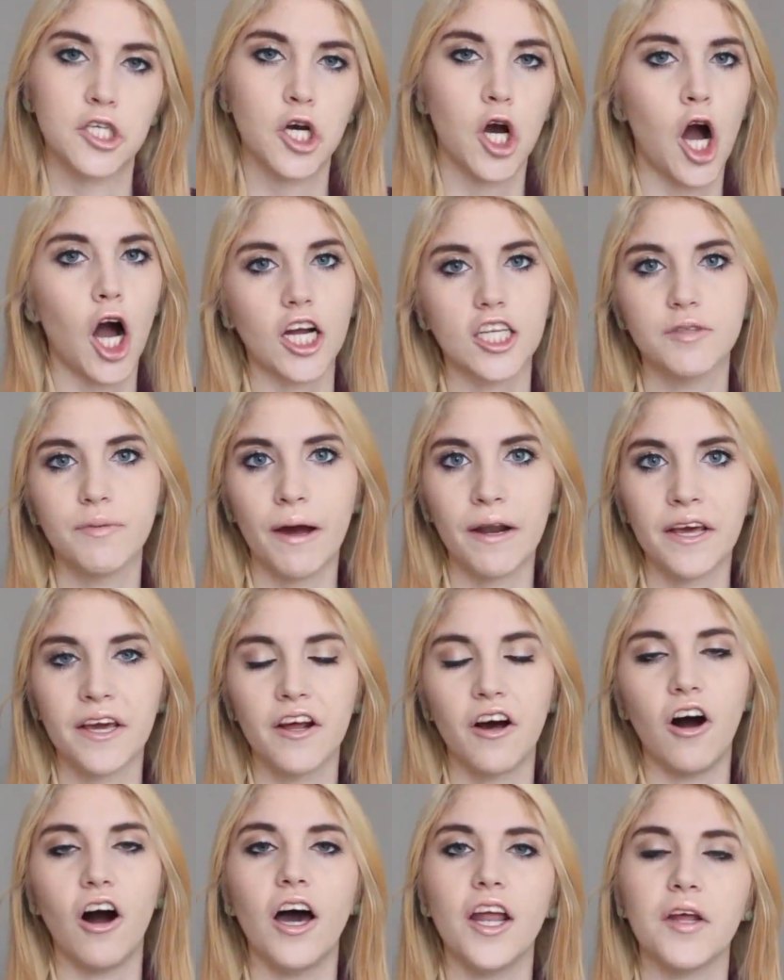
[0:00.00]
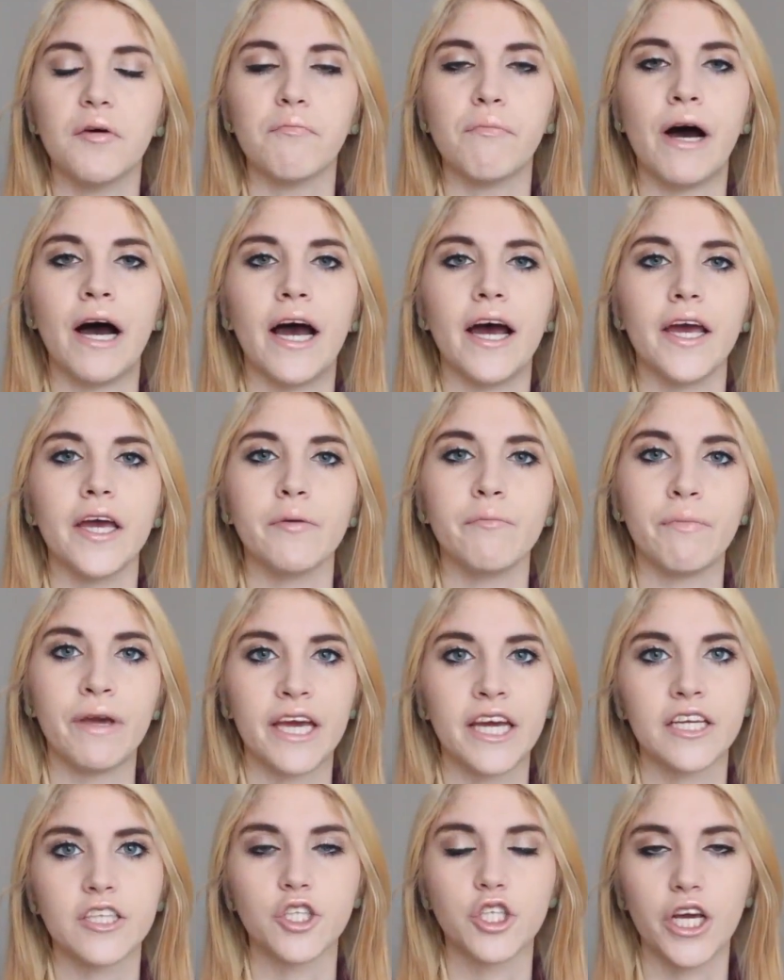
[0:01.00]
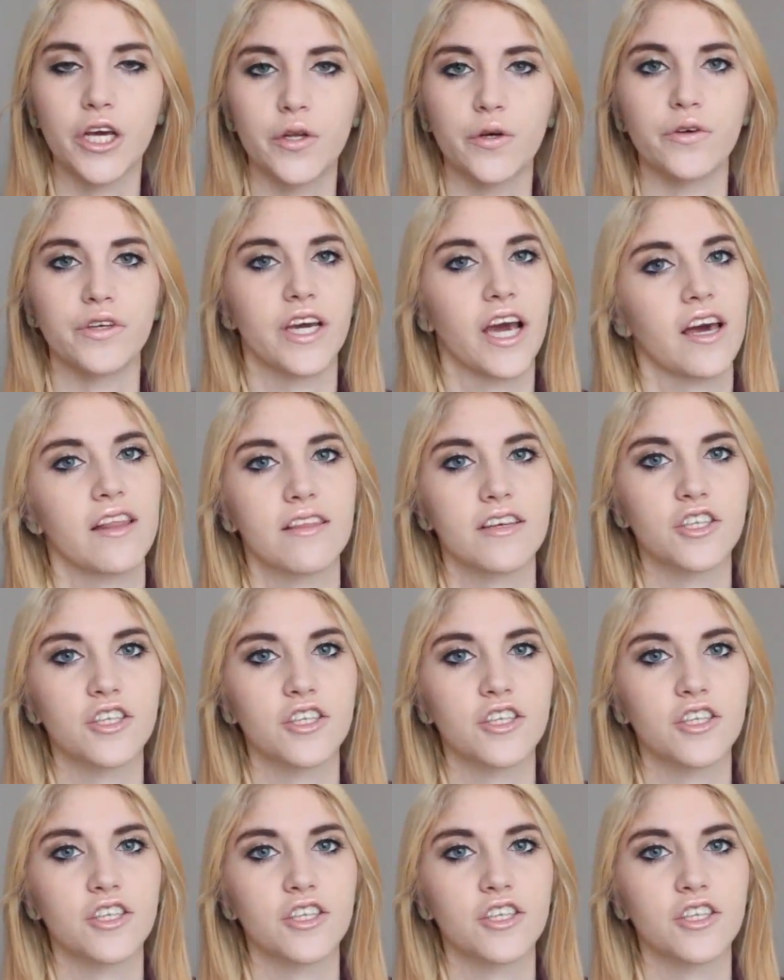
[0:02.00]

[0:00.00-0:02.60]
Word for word: talked about it on my main channel yet.